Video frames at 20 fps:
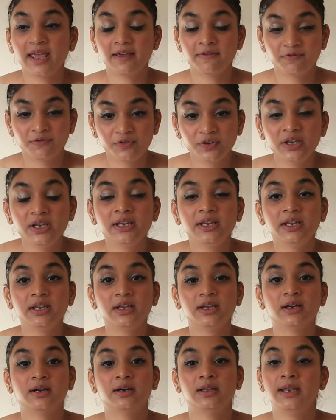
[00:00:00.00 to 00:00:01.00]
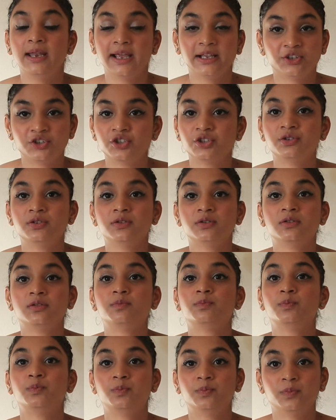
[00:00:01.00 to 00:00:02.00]
Every
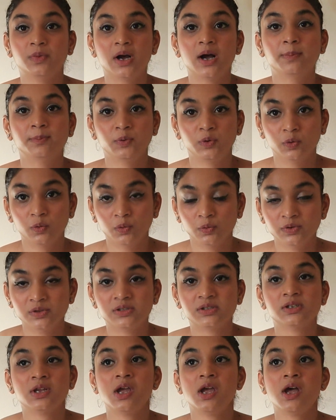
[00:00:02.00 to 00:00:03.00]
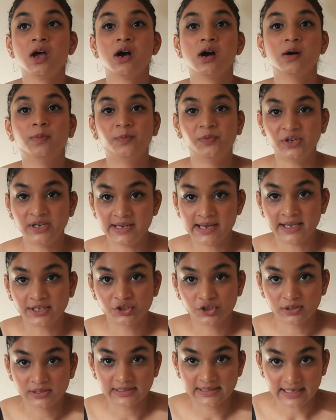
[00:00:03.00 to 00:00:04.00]
lecturer uploads a
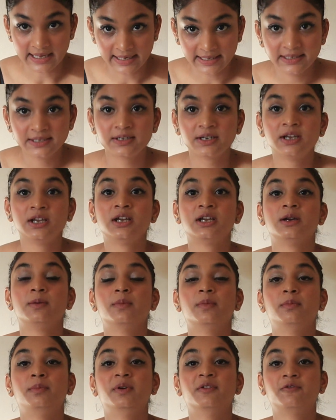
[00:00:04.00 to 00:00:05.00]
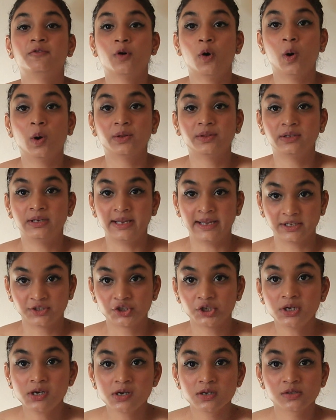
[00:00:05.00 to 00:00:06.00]
pre-lecture slide before the
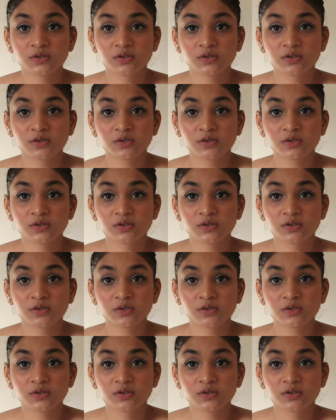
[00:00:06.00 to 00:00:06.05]
lecture.